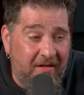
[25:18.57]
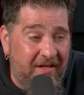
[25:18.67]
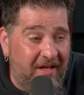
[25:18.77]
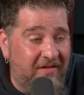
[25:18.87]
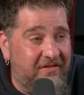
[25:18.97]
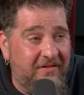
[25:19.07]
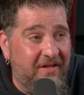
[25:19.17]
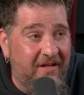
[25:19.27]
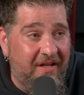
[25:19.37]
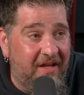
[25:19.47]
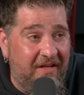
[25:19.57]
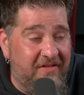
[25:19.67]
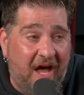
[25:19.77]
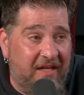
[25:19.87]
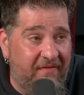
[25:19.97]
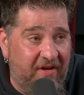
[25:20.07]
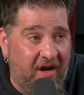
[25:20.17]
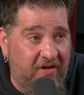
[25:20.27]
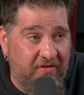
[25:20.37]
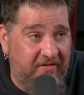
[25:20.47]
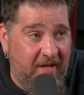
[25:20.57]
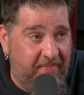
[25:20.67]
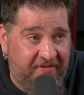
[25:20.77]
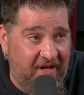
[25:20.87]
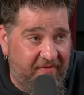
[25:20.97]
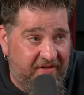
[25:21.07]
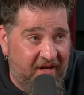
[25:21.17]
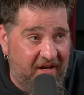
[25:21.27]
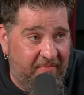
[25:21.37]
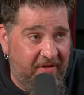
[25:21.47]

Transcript: He's he's not giving 110% every time.